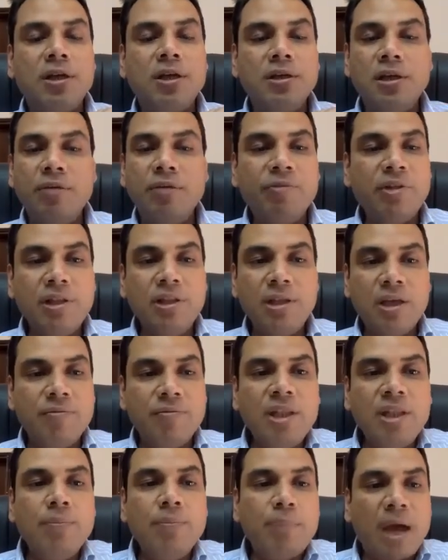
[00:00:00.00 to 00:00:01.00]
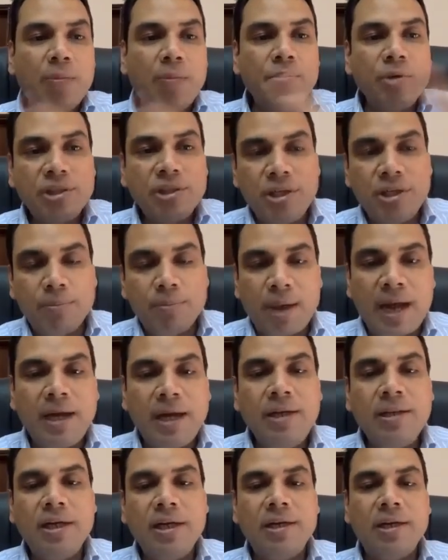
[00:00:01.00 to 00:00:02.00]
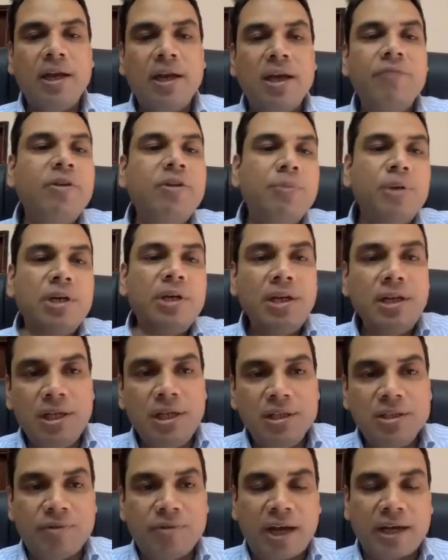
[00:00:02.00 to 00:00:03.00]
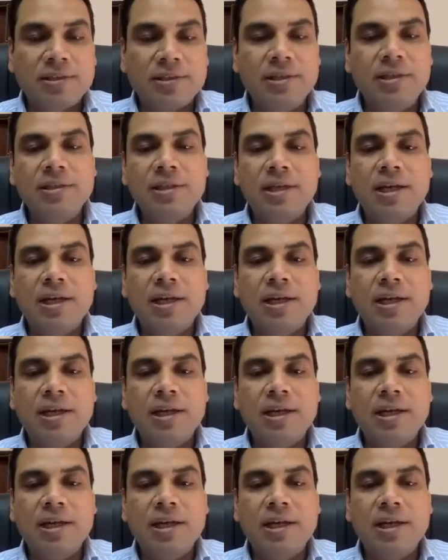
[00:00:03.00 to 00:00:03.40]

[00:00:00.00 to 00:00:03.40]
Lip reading: given the mammoth demand that everybody needs vaccines,